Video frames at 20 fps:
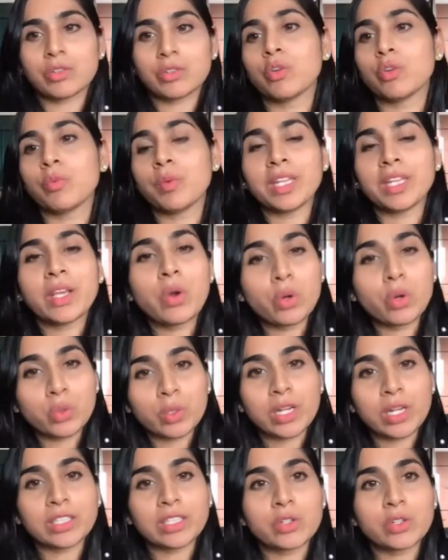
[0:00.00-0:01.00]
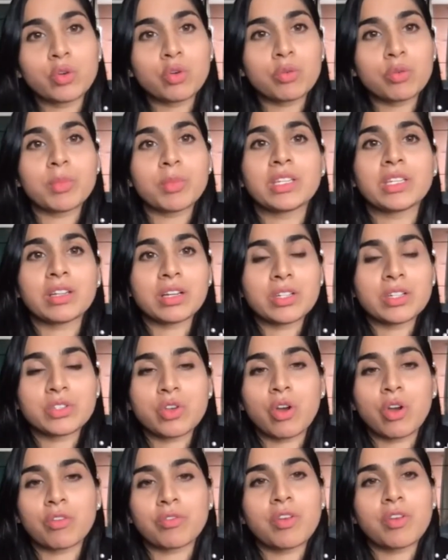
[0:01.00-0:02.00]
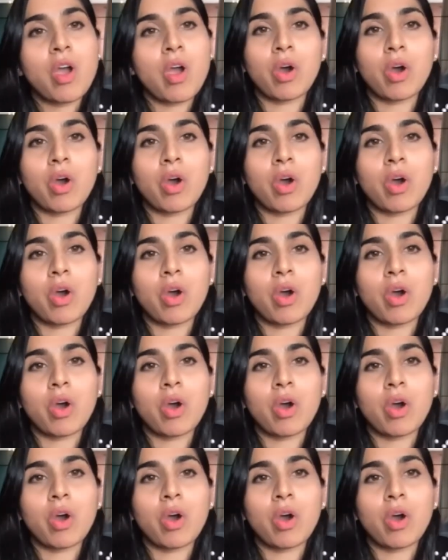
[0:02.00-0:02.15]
when they go to another room, it turns off.